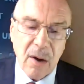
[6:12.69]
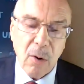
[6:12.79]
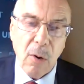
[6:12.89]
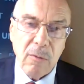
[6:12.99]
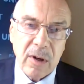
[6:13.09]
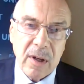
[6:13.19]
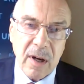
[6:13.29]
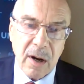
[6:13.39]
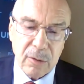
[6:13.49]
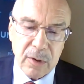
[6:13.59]
are
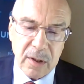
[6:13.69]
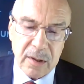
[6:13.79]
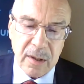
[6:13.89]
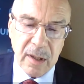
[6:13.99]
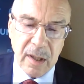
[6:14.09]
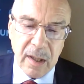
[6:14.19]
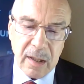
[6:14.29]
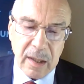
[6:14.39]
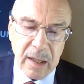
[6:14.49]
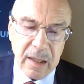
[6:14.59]
overcrowded,
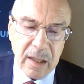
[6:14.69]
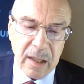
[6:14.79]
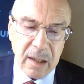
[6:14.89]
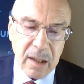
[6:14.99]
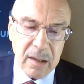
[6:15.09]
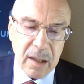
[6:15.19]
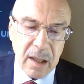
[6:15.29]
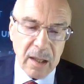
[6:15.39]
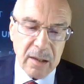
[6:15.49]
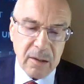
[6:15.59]
lacking in
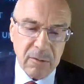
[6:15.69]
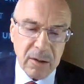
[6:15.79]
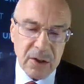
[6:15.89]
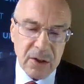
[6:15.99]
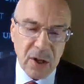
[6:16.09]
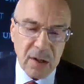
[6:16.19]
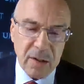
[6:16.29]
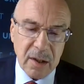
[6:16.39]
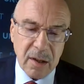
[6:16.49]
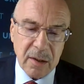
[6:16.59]
adequate
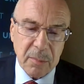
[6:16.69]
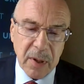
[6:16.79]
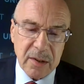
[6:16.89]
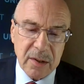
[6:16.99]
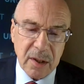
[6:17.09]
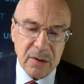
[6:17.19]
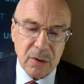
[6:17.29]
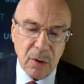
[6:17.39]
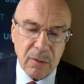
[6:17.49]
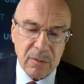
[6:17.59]
shelter and basic
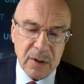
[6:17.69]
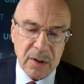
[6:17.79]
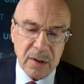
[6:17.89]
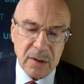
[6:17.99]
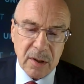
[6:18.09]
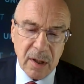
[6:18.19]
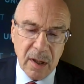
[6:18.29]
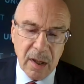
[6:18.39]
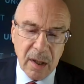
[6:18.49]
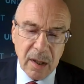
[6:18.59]
services,
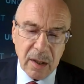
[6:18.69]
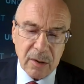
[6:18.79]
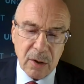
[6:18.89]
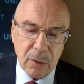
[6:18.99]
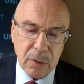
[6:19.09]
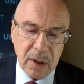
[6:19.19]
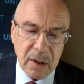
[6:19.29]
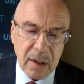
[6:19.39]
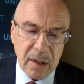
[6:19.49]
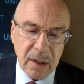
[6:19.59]

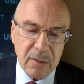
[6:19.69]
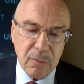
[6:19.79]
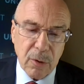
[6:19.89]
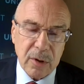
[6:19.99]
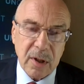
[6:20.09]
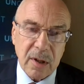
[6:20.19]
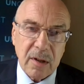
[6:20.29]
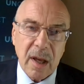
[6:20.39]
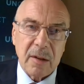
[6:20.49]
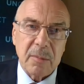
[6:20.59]
including clean
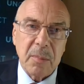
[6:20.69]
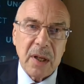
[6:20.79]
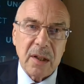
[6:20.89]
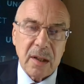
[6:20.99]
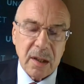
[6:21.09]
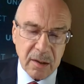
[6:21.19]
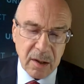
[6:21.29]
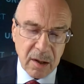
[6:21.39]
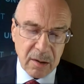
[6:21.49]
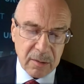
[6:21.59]
water and medical
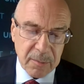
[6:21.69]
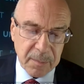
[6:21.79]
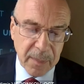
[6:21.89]
care.